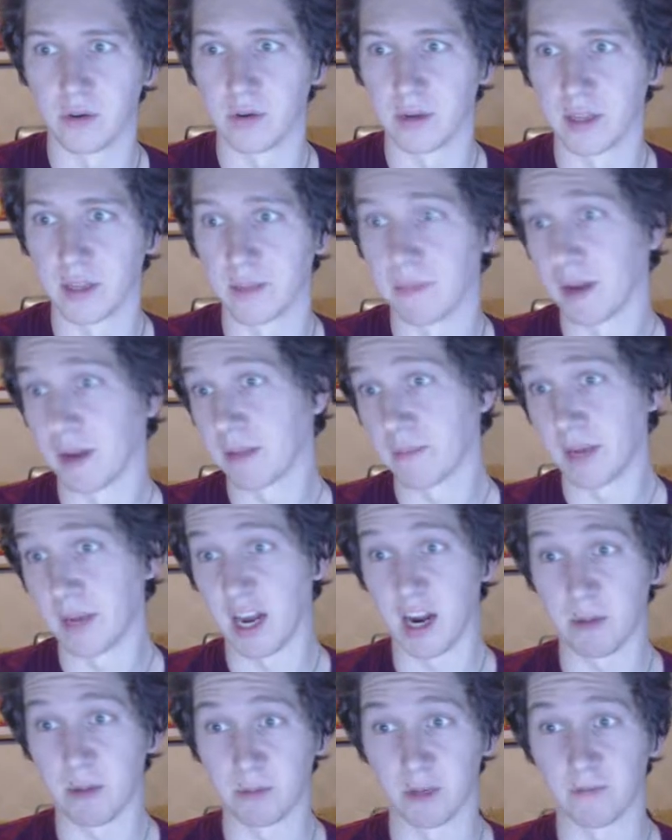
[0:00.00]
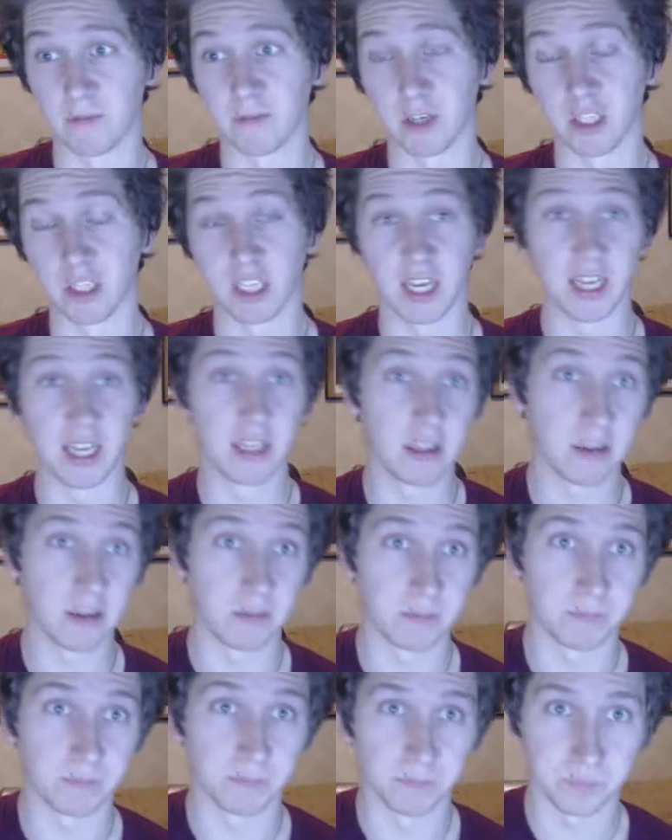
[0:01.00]
it might be an option for Skid
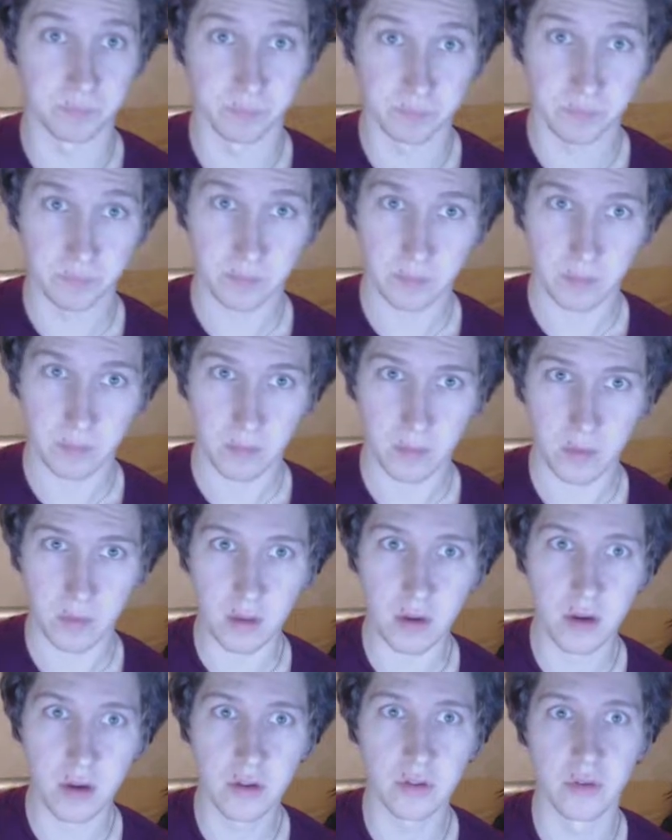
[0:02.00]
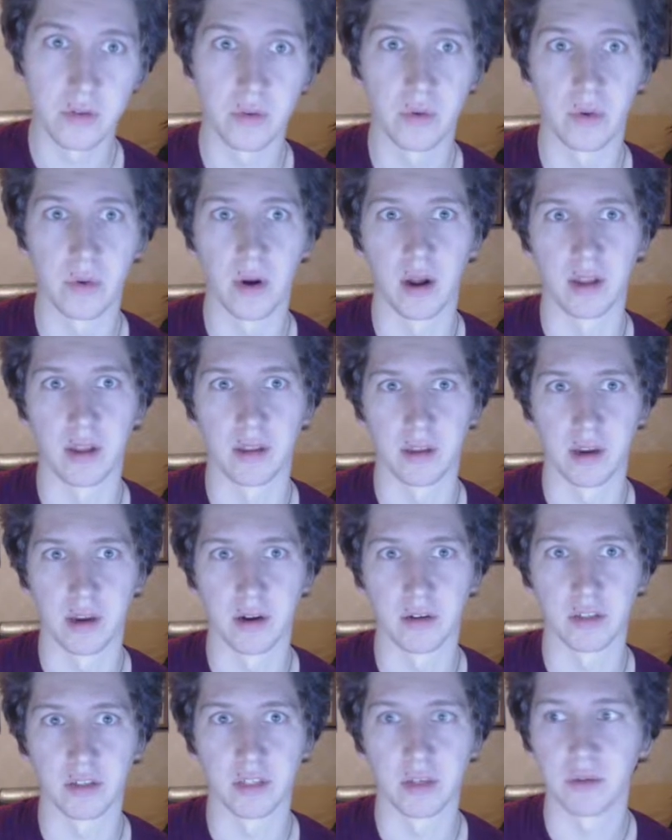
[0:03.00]
to run
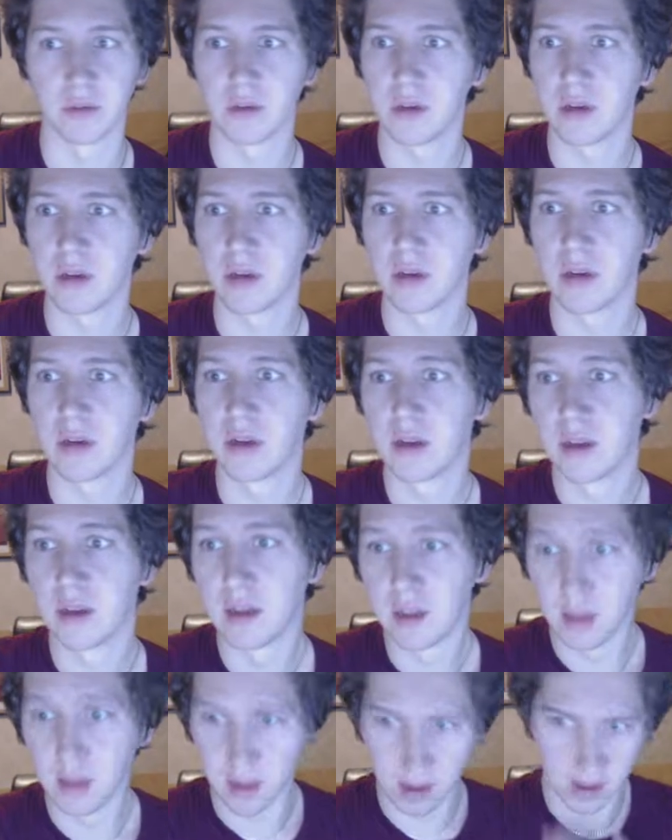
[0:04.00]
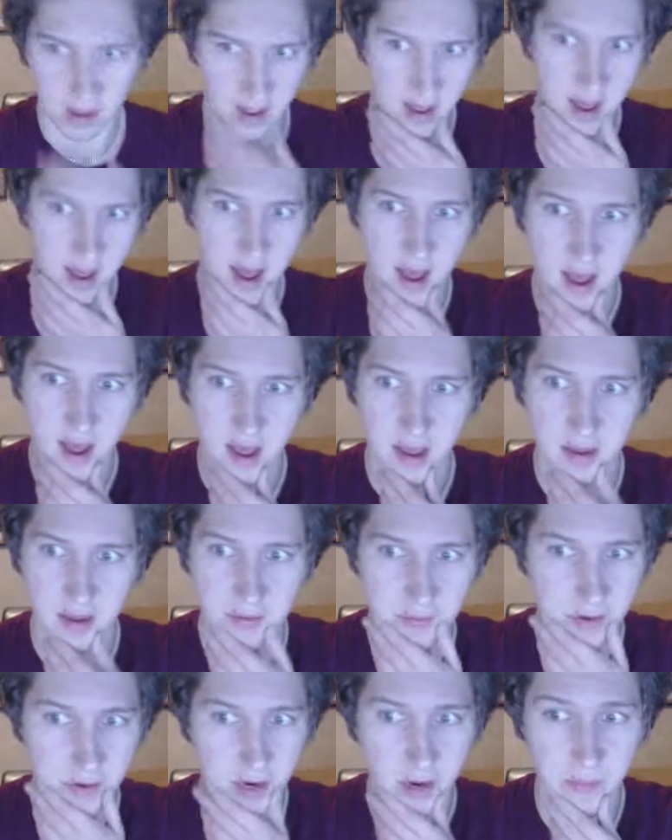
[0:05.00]
Carousel.
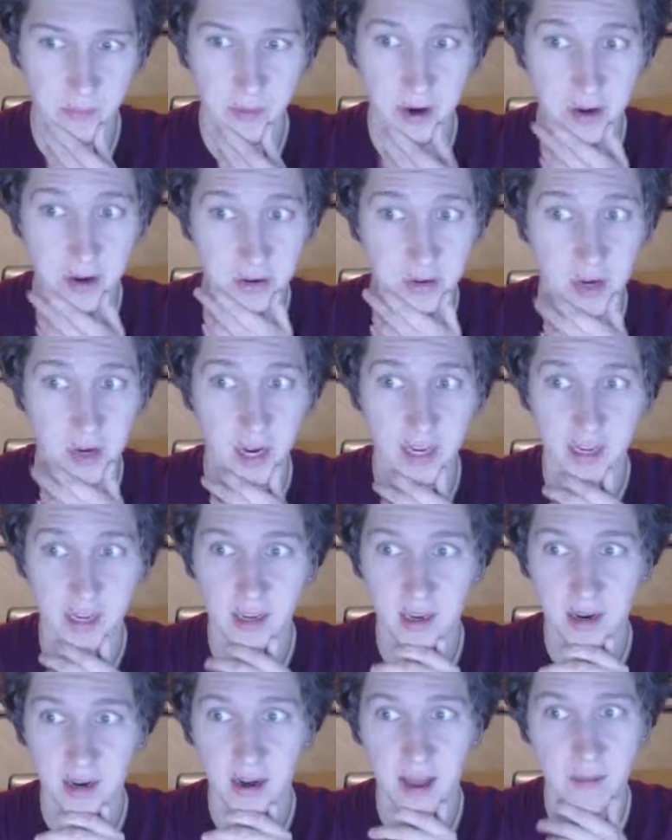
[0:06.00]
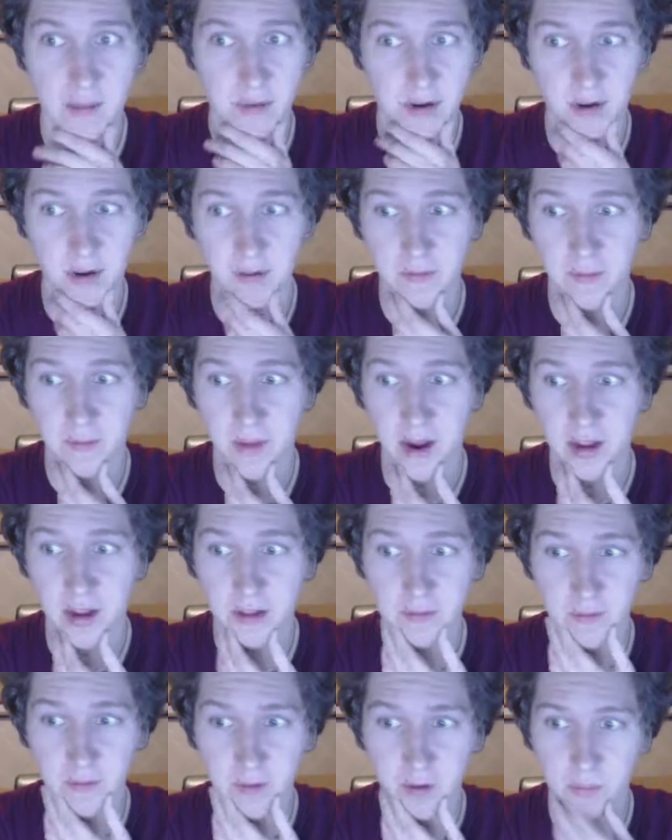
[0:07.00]
If we compare to like Clemency of
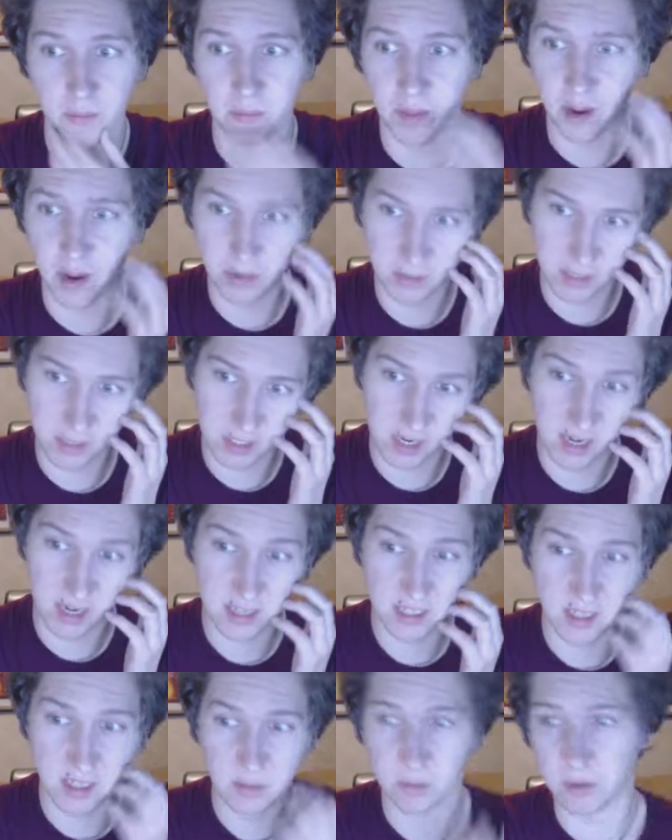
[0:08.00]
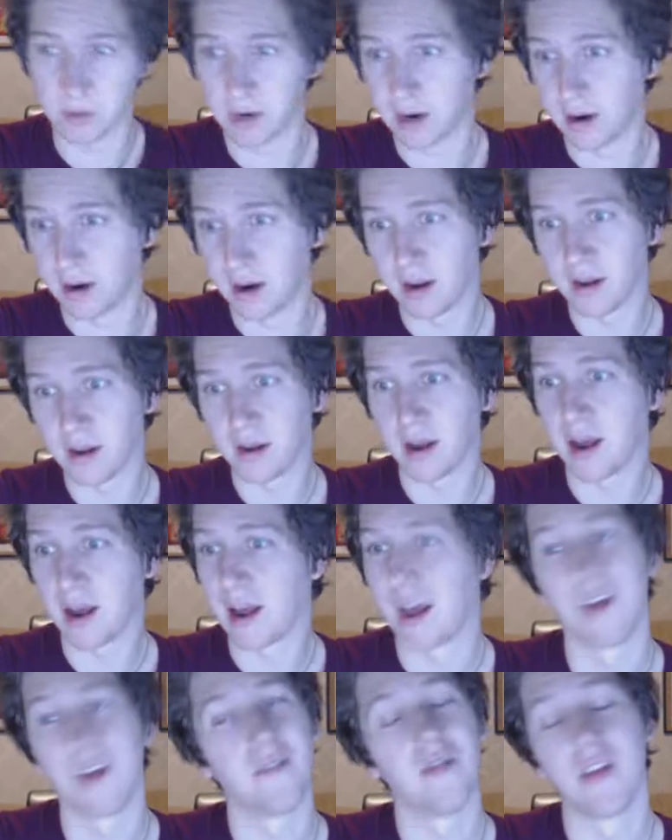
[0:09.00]
Mind from Dunwich Lazy, where
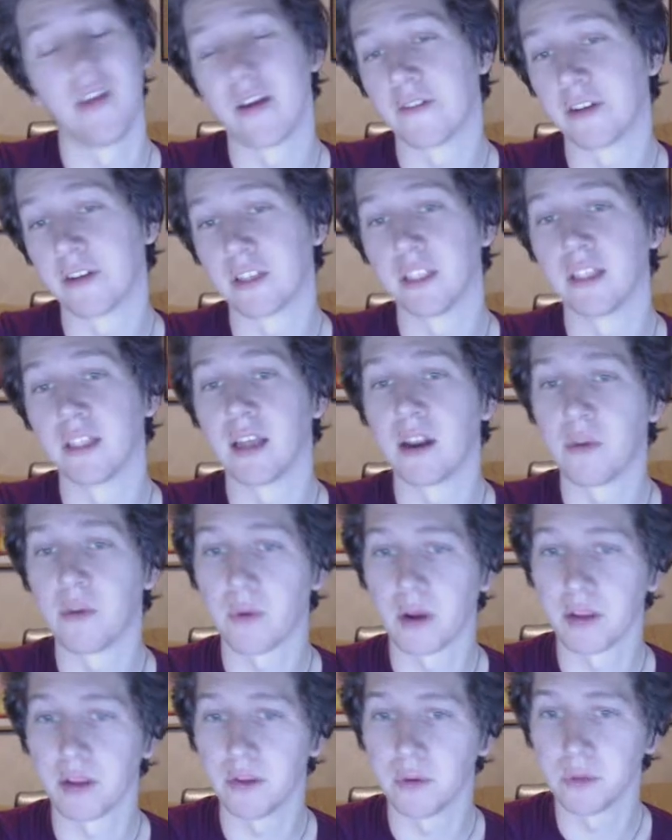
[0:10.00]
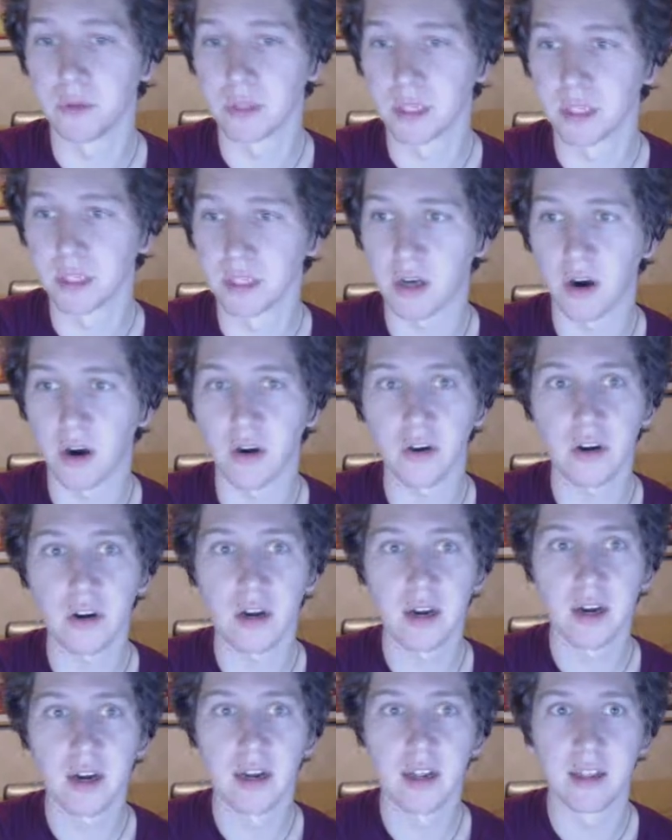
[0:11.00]
I have never seen anyone use this card.
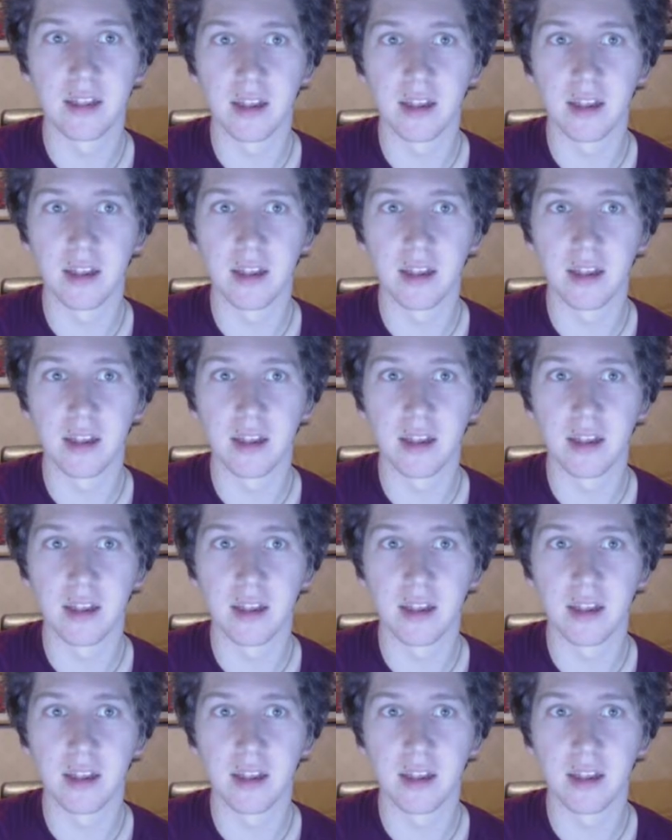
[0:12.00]
They're